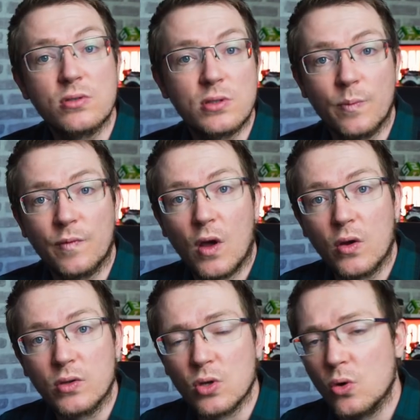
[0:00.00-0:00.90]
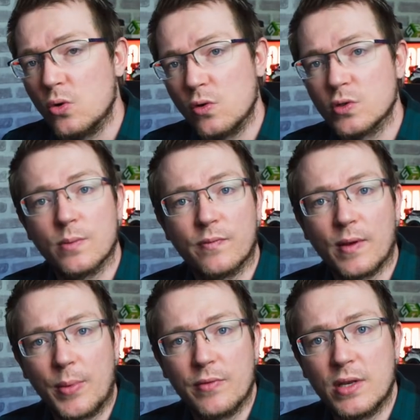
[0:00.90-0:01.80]
some vlogs, or some
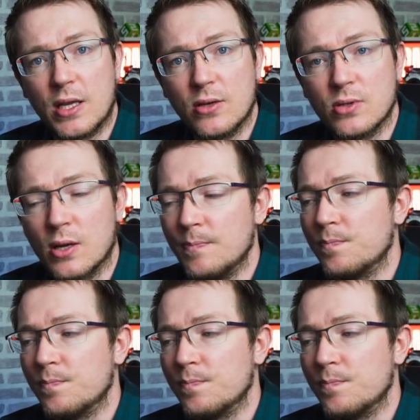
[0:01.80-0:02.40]
family videos.